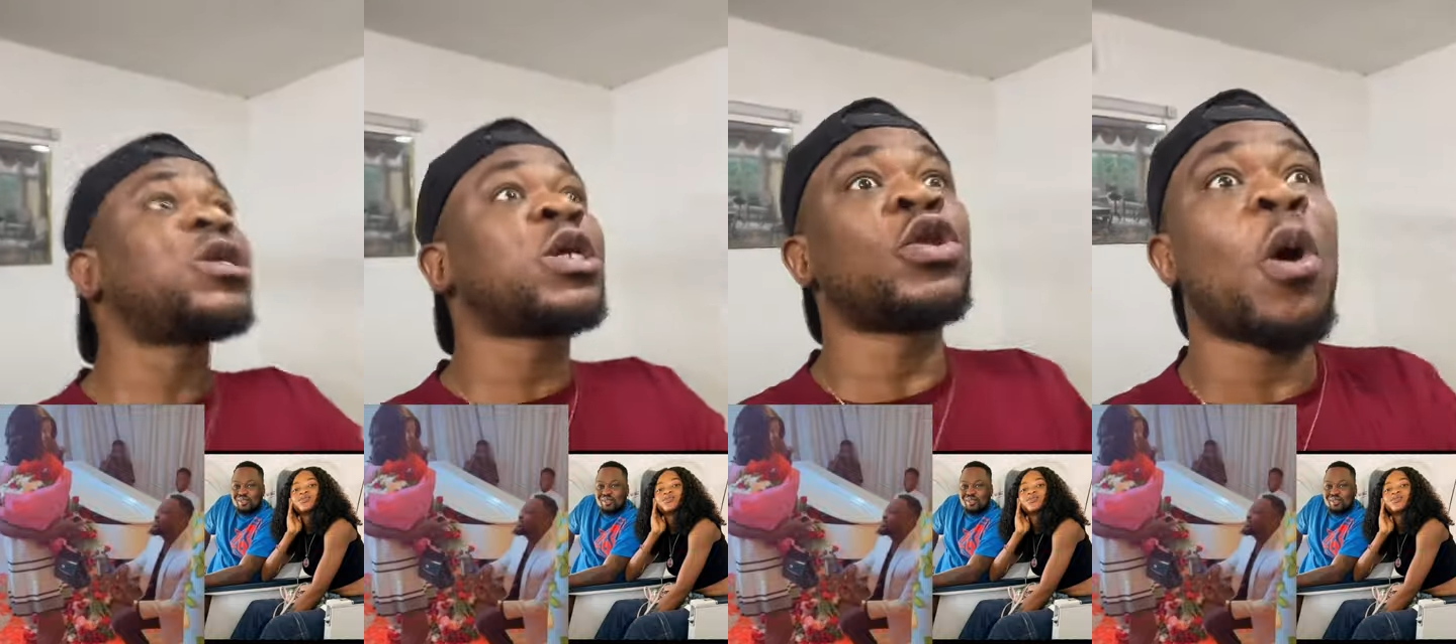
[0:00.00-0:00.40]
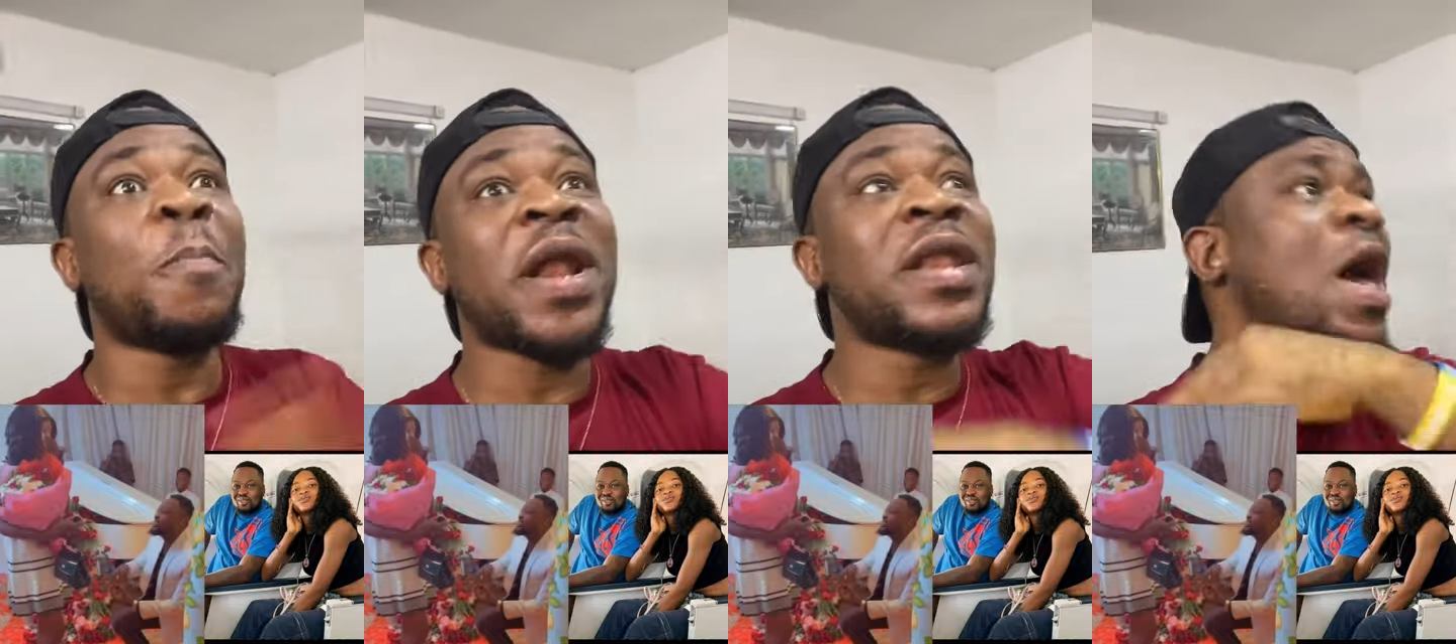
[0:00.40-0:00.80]
they turn
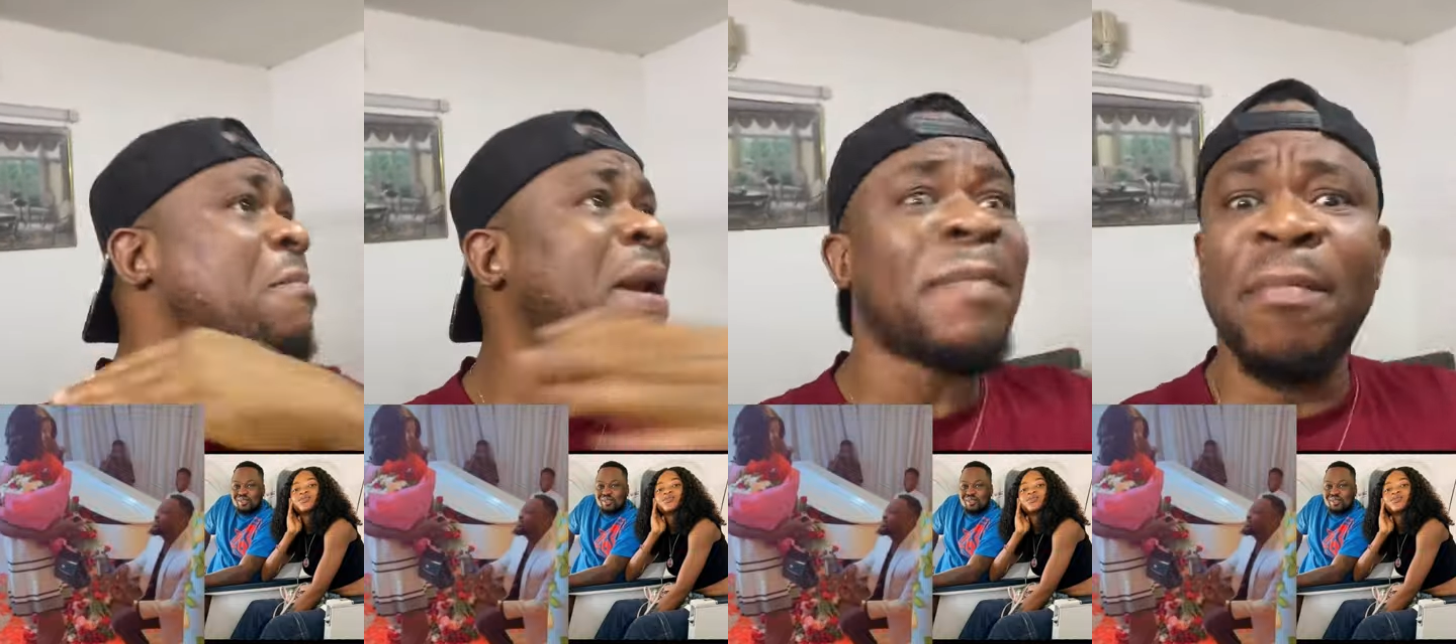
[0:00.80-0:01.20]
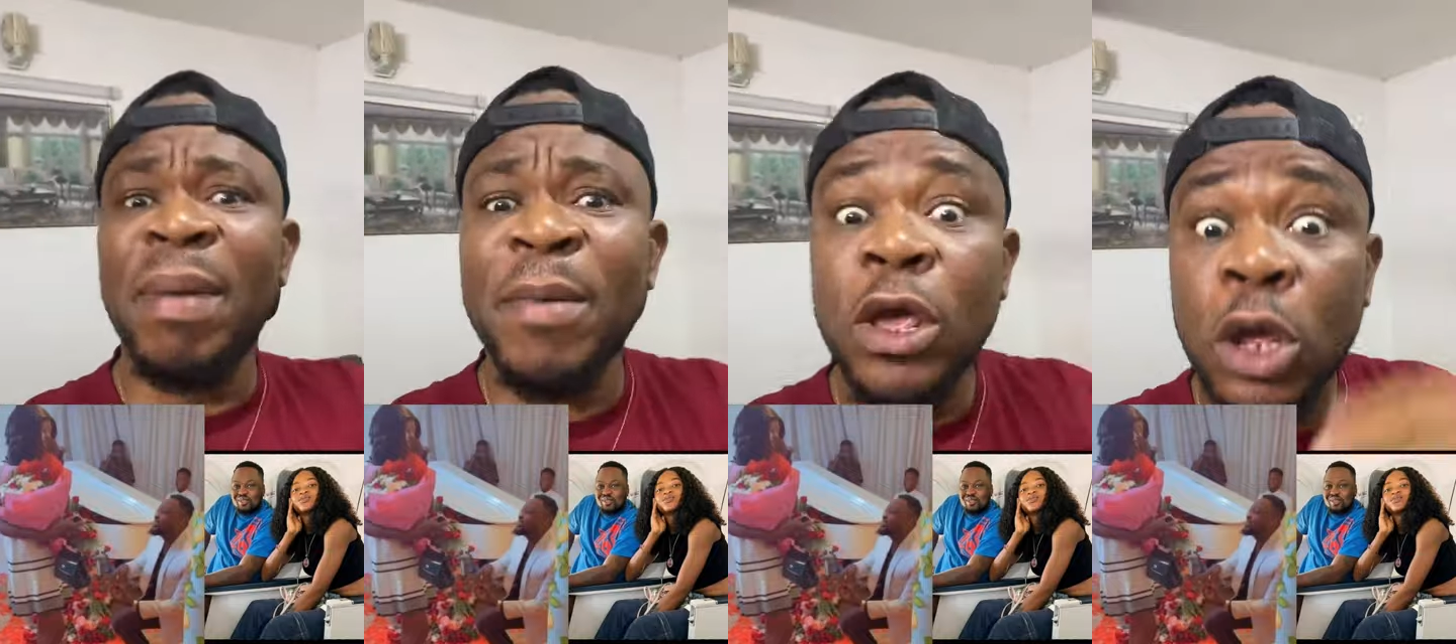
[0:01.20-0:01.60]
up and down, blah, blah,
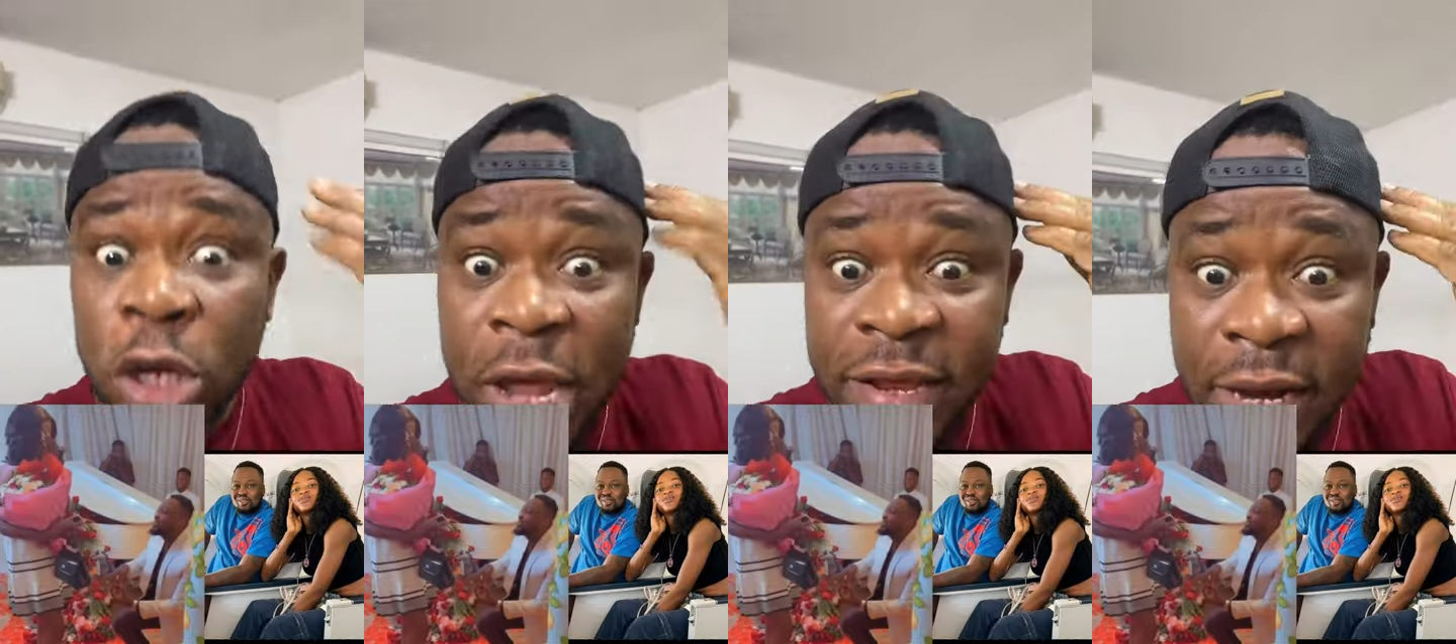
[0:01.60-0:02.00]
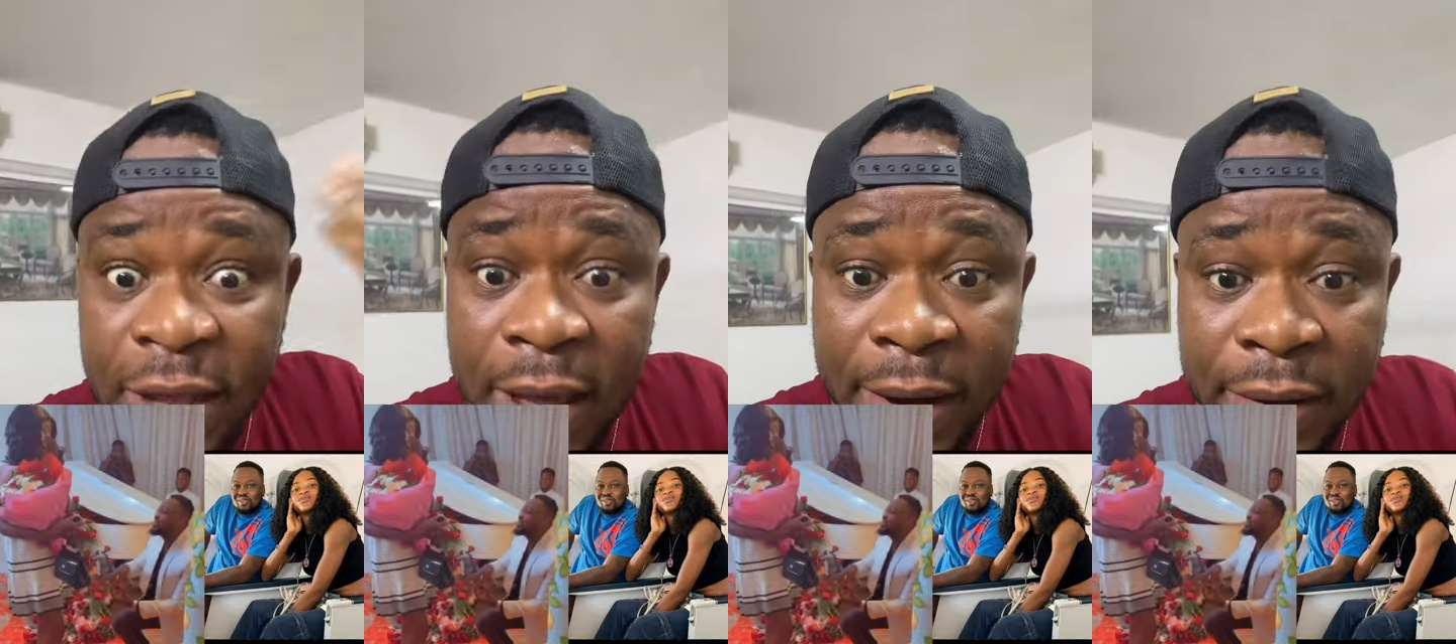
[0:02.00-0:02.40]
blah, blah, it enter
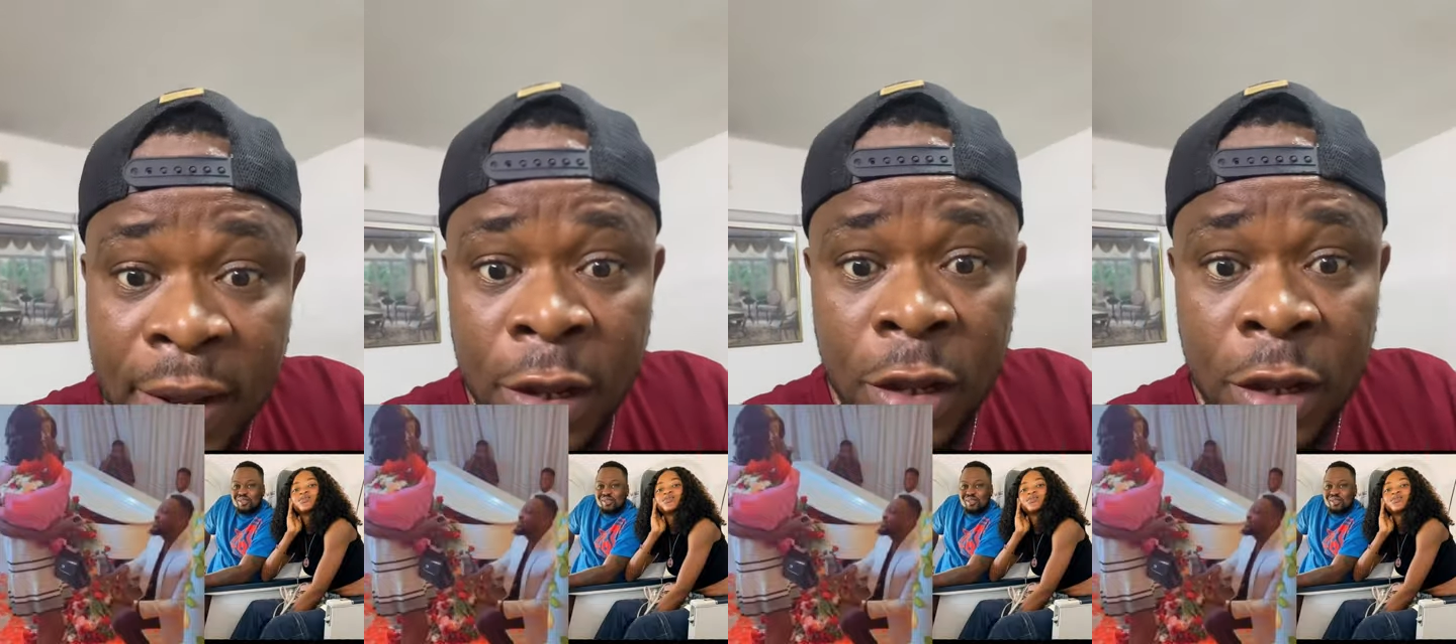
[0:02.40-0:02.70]
their head.